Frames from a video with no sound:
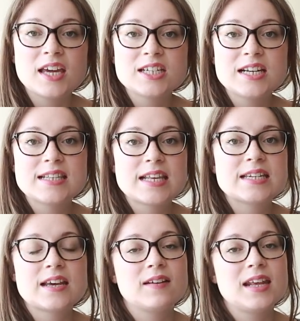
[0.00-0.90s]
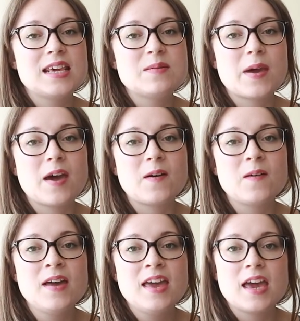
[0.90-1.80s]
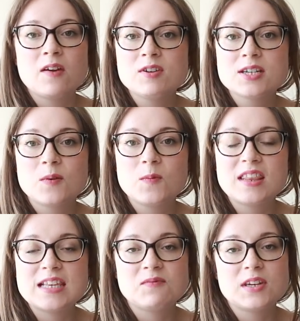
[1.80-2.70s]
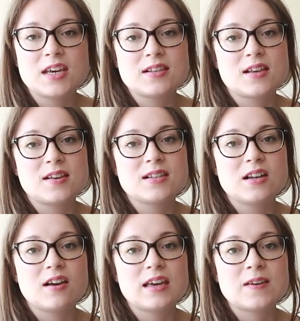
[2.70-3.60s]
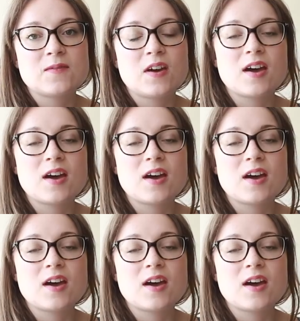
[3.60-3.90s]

I actually send out an email every time one of these videos goes live.